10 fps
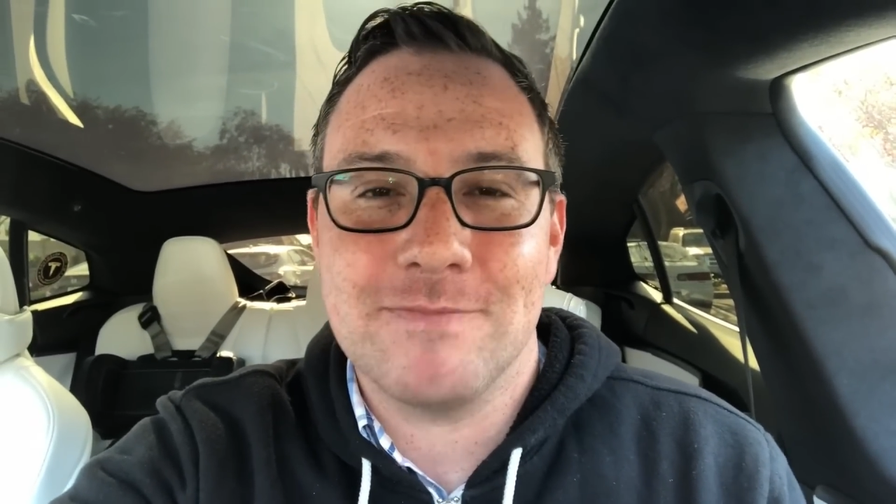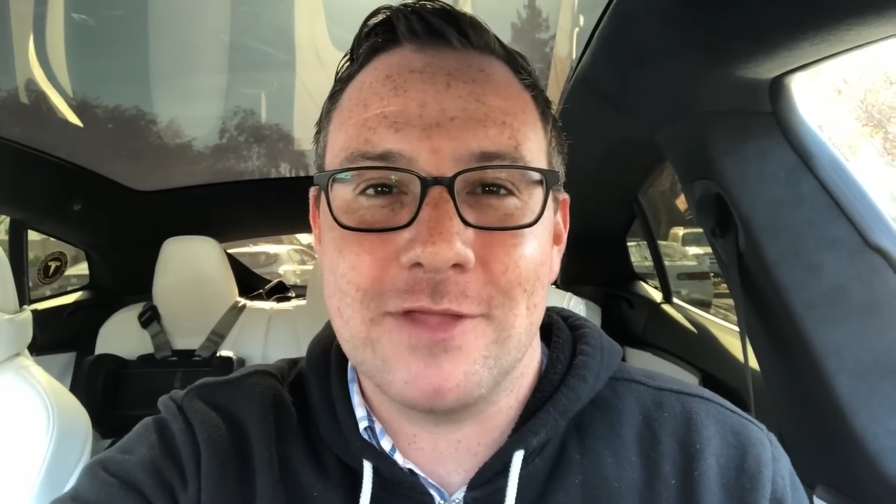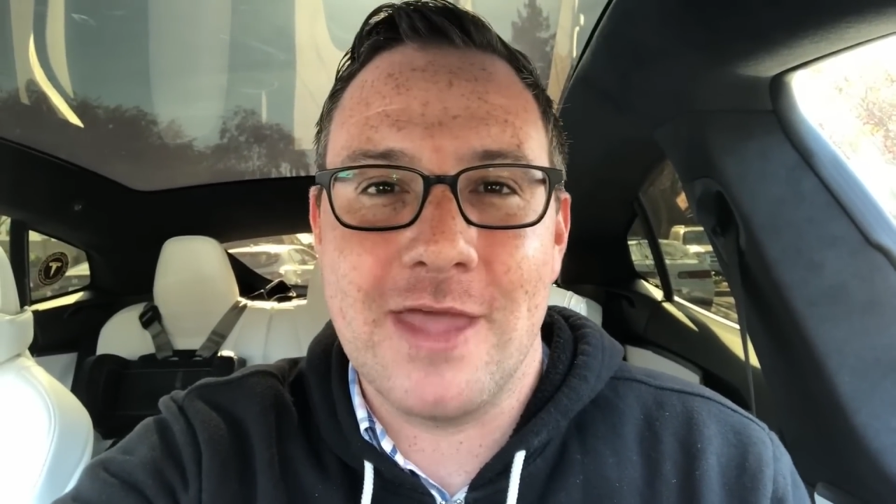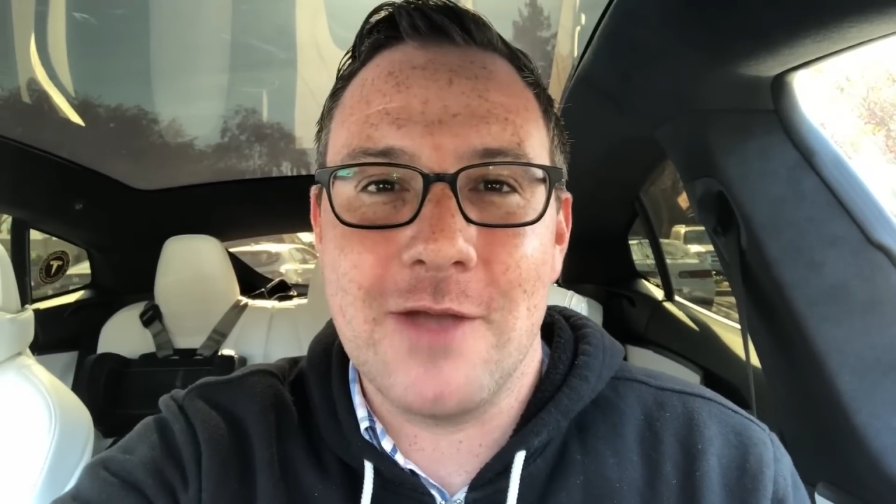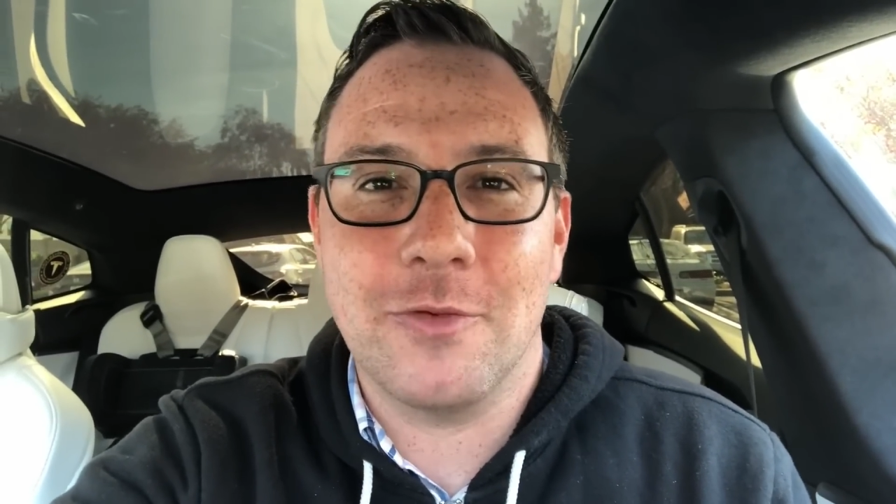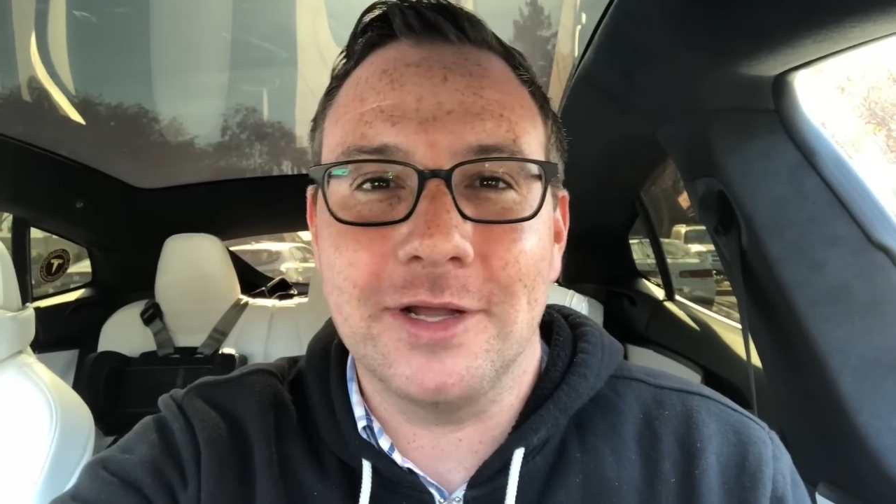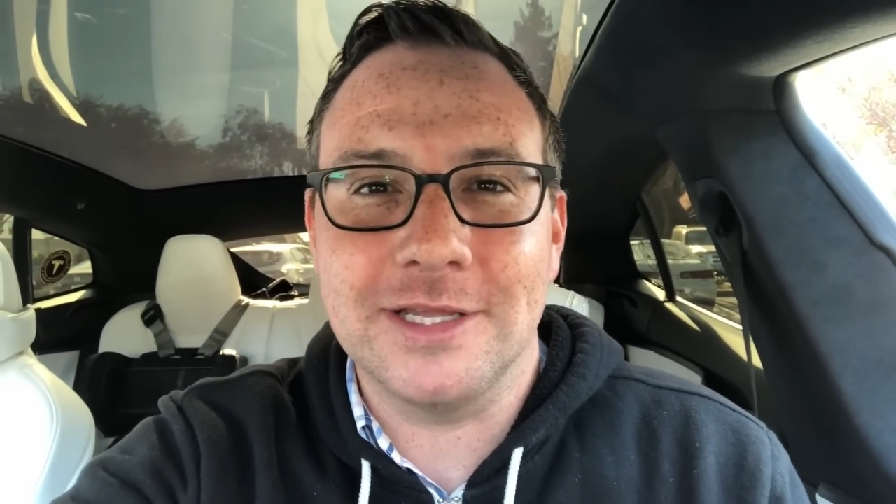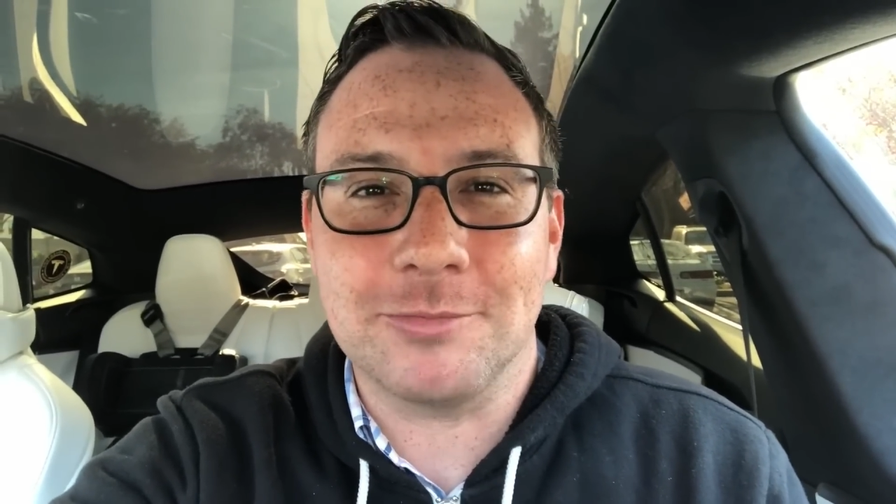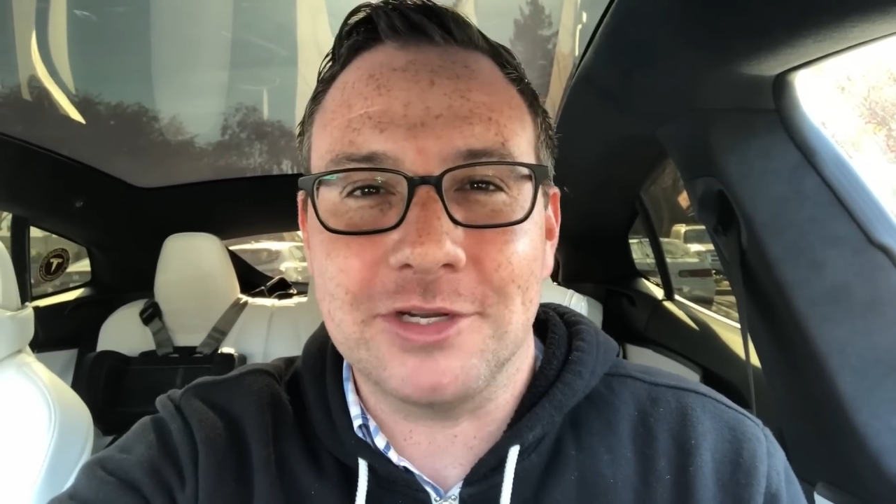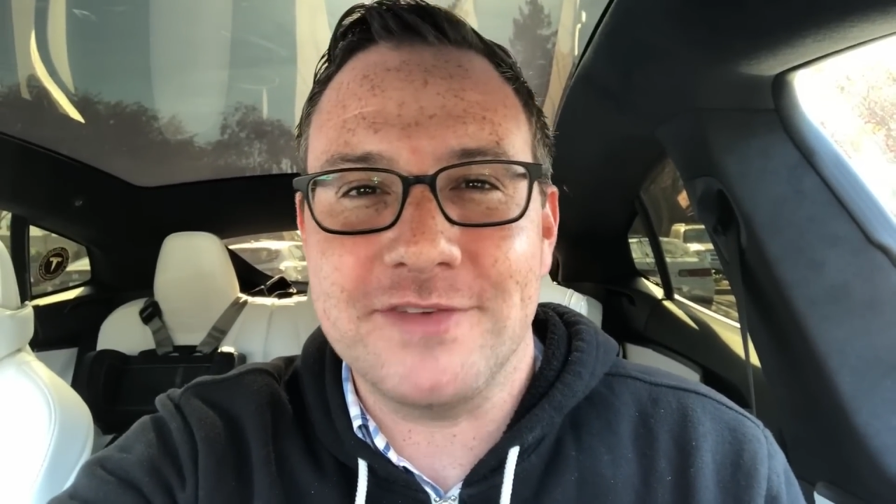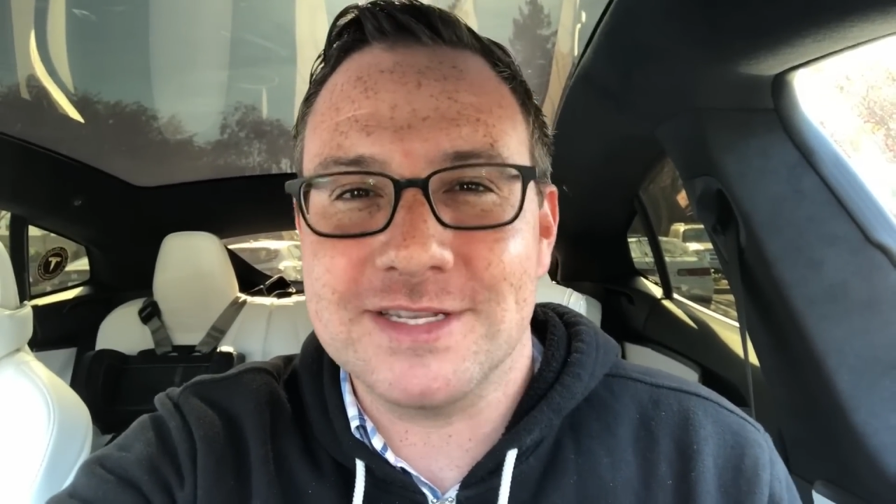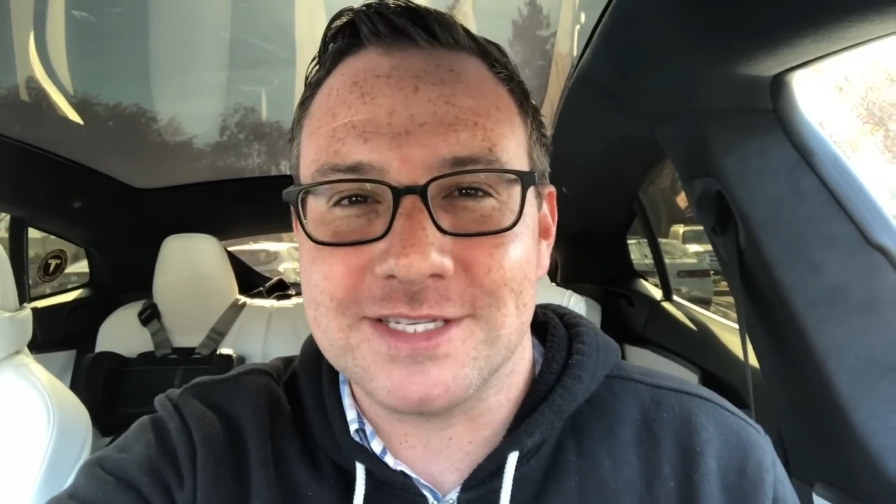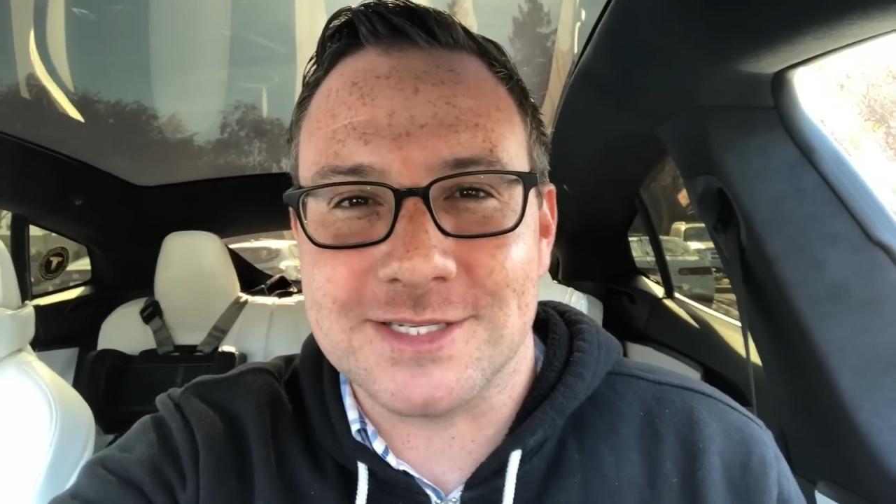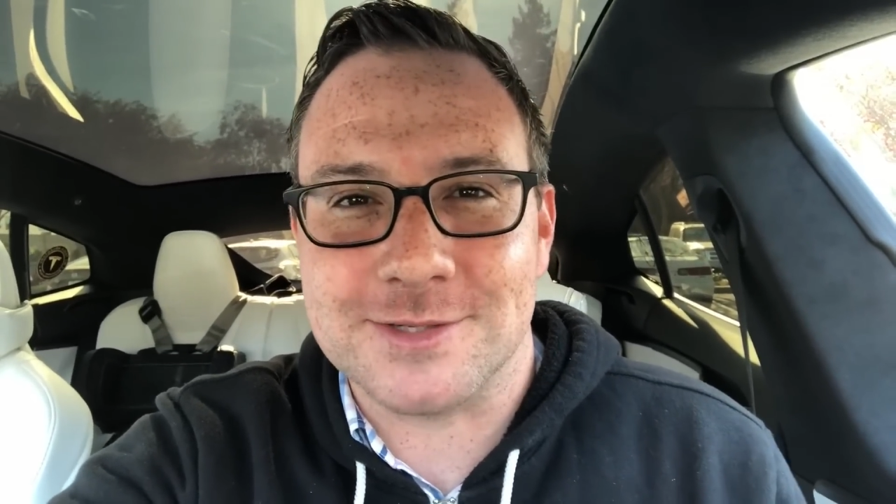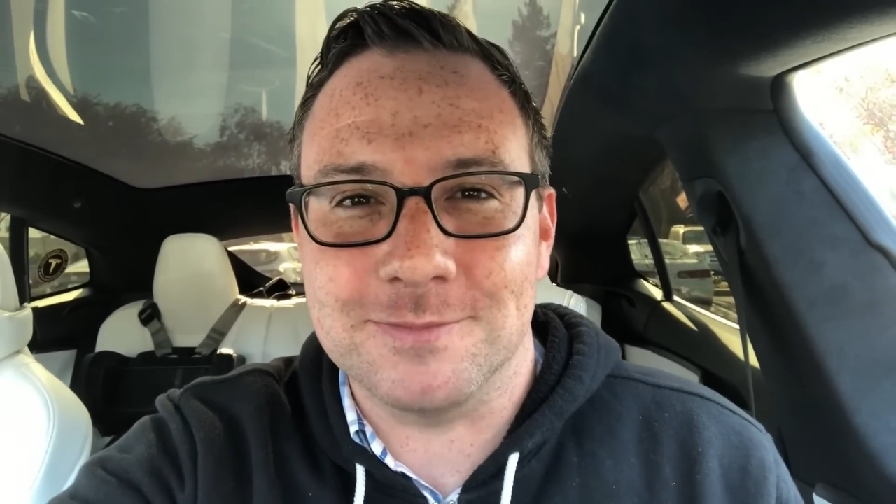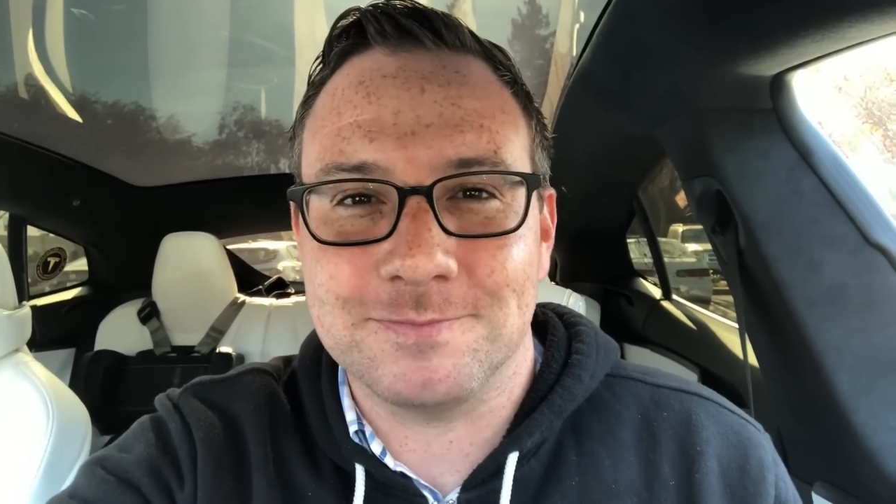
than they would in the previous system.